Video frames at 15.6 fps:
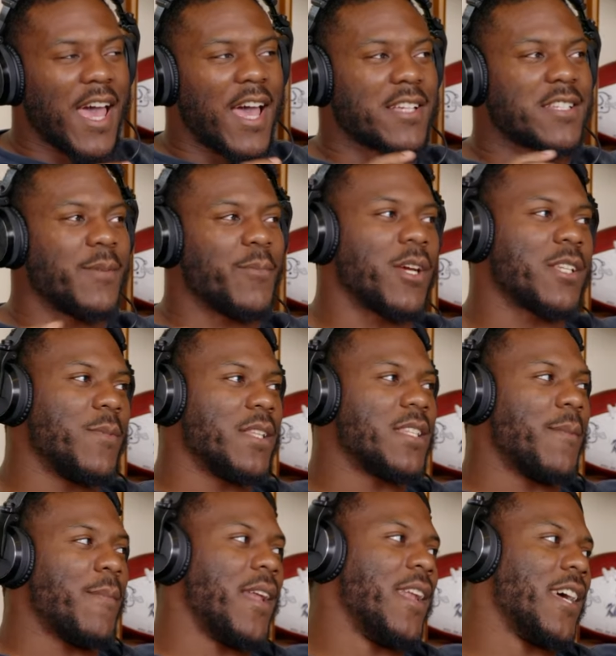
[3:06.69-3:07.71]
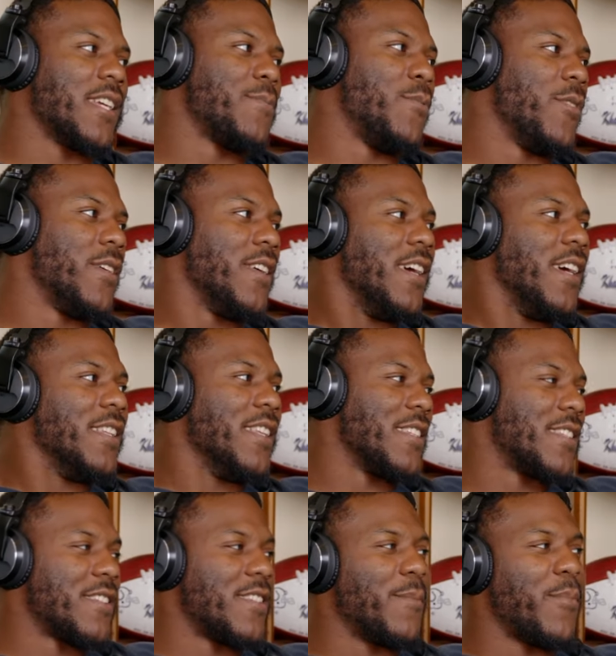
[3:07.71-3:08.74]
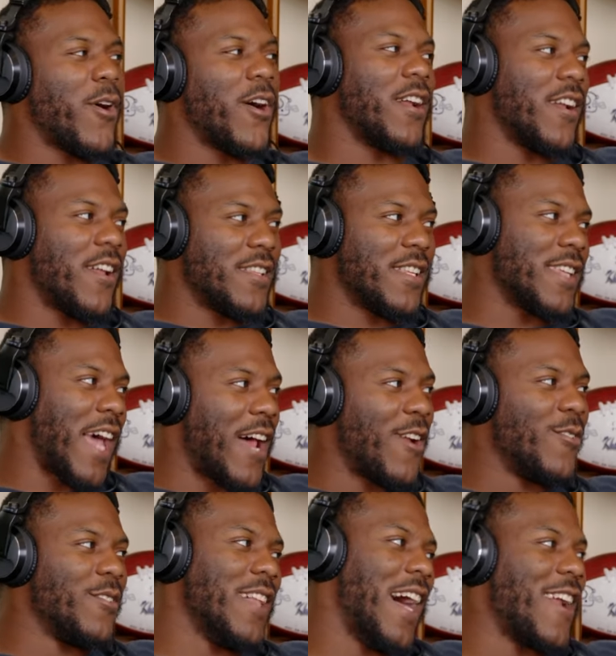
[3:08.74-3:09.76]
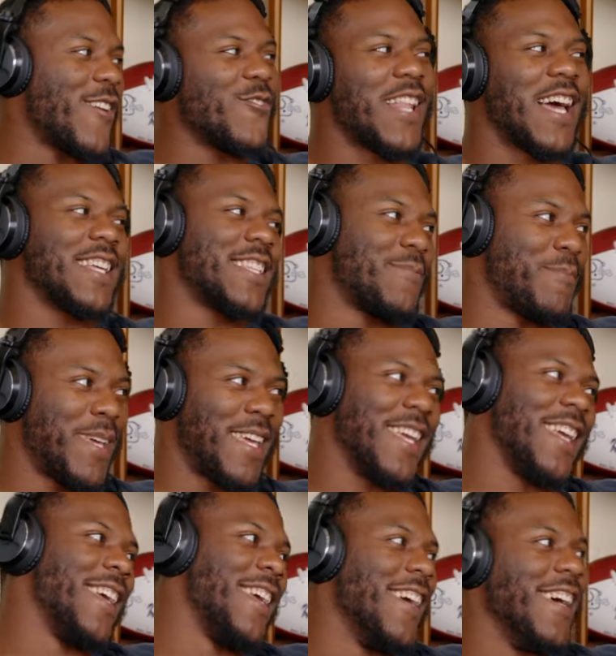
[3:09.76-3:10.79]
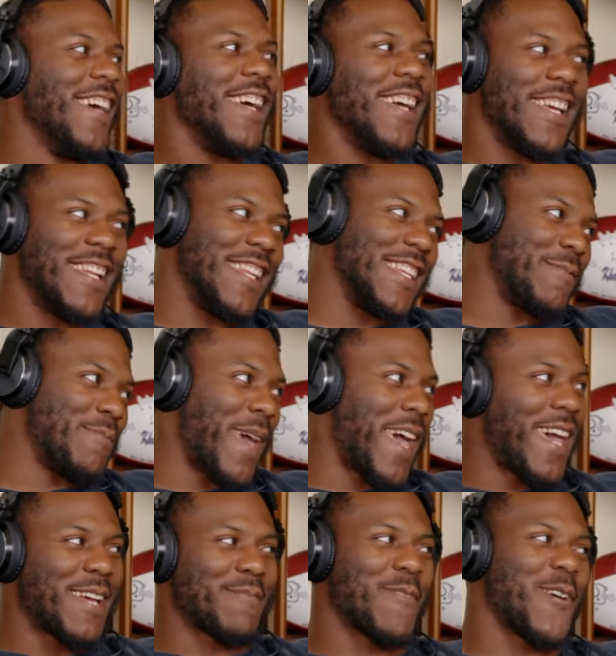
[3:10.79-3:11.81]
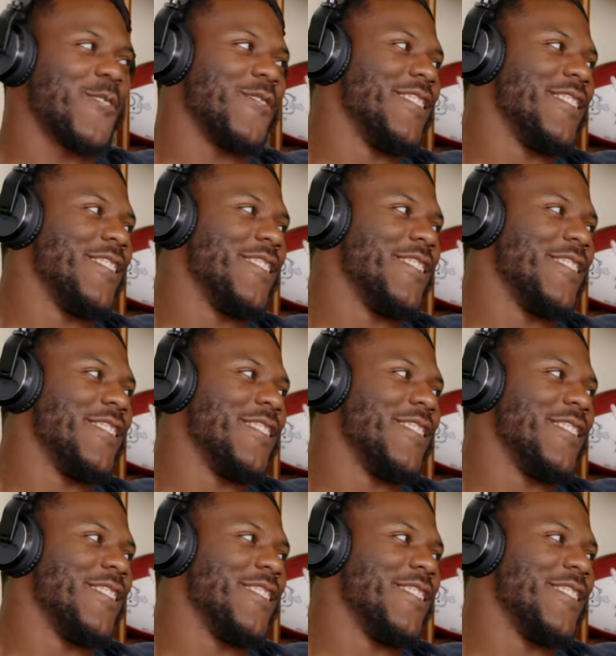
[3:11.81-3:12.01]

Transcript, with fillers: Jay Z addressed it. My next point. This is the part of this. I don't like Speed in this bag, bro.